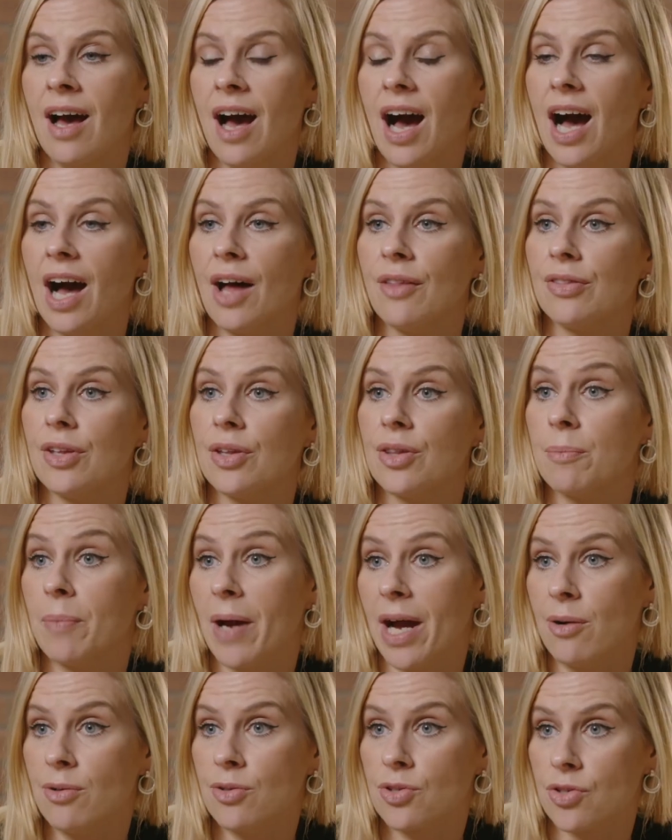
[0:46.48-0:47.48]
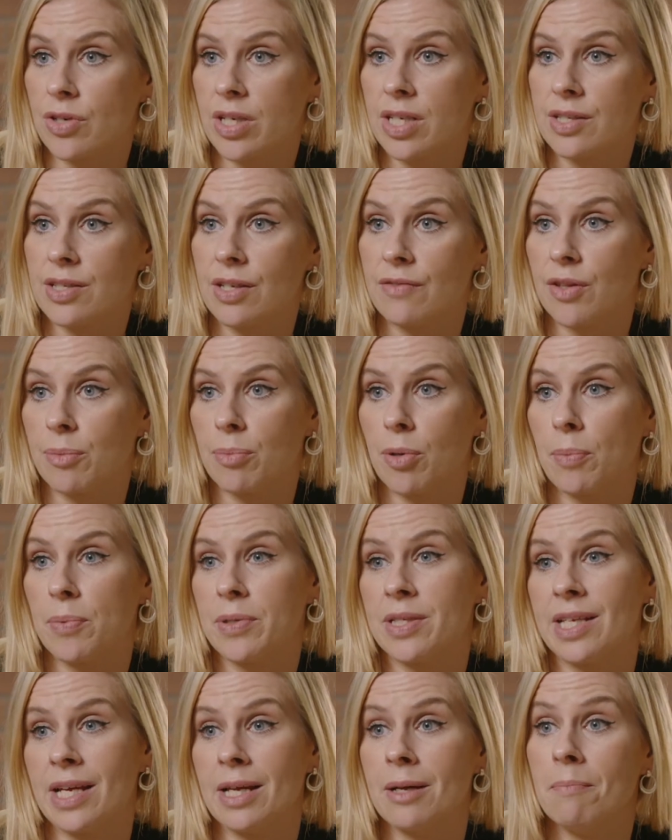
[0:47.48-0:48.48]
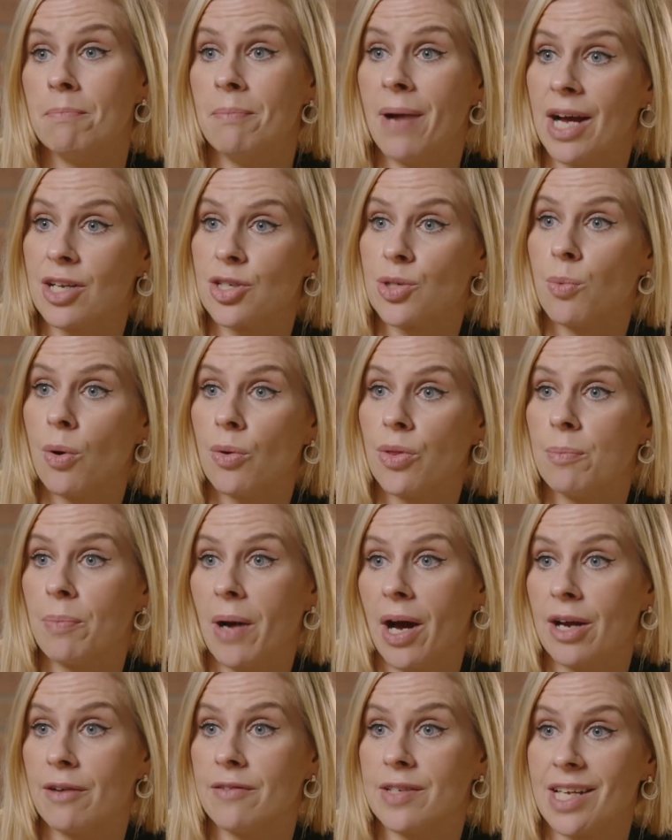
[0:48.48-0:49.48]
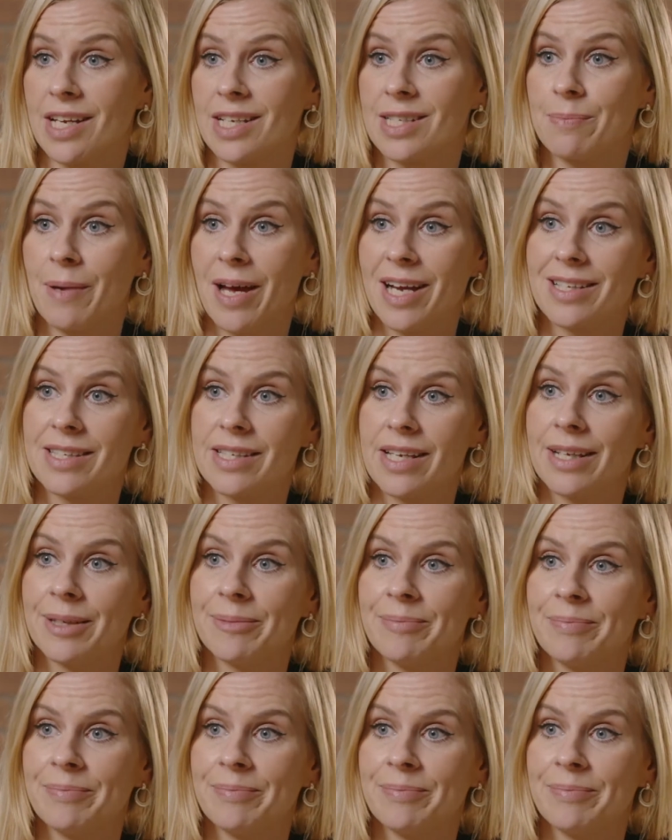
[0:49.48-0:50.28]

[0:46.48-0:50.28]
and that the boundaries of the property match what the buyer is expecting.